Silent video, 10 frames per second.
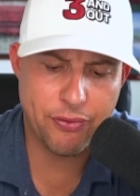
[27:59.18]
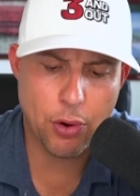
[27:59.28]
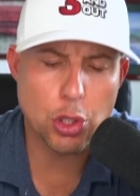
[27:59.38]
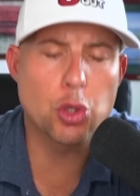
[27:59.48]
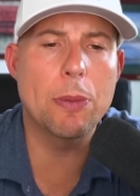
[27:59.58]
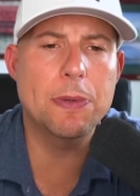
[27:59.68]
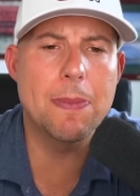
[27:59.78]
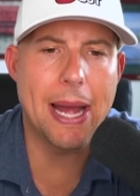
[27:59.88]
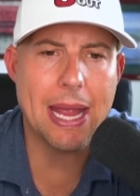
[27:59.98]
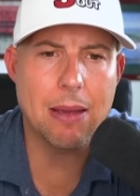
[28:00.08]
for a trip to
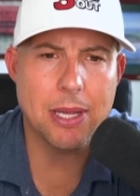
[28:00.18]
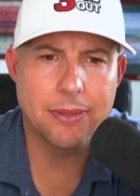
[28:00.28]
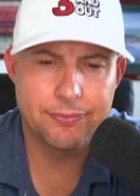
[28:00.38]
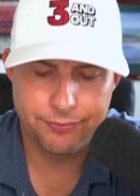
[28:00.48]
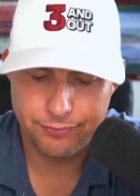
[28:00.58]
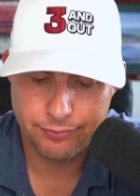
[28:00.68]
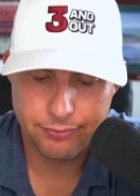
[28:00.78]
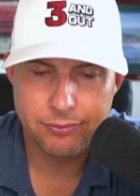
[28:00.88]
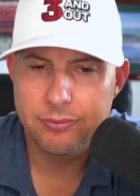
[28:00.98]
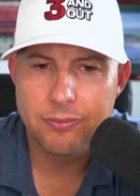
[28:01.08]
Miami,
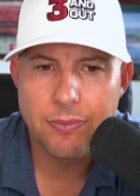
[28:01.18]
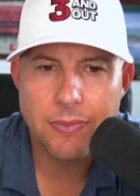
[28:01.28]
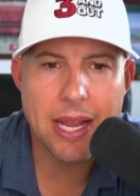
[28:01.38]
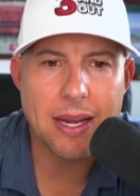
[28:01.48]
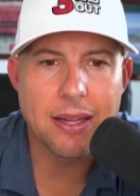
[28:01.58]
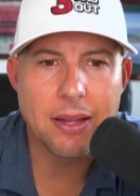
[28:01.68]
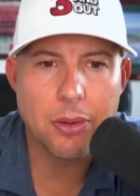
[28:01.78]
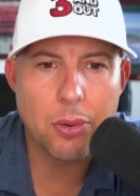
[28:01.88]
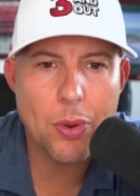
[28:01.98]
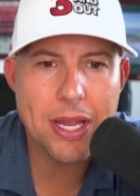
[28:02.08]
taking a
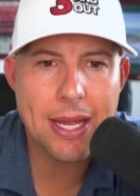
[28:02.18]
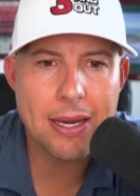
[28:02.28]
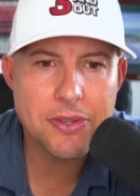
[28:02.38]
little weekend in